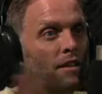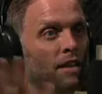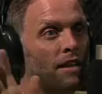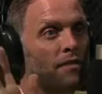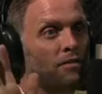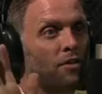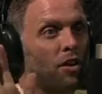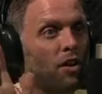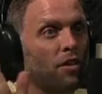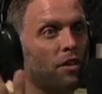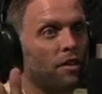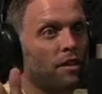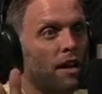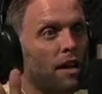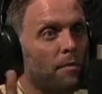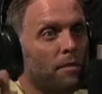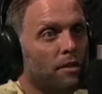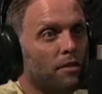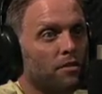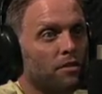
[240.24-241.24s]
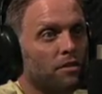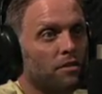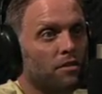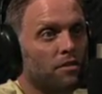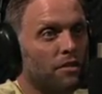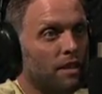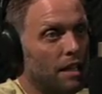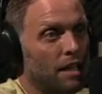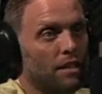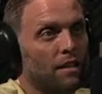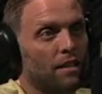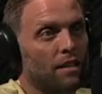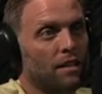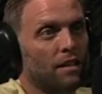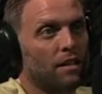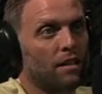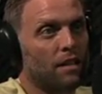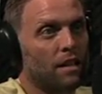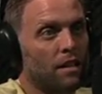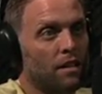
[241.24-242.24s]
and left all the comics just
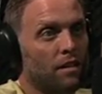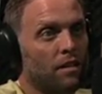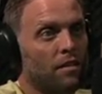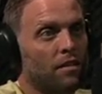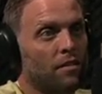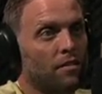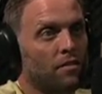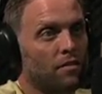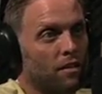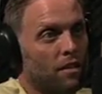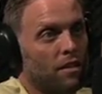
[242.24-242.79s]
standing in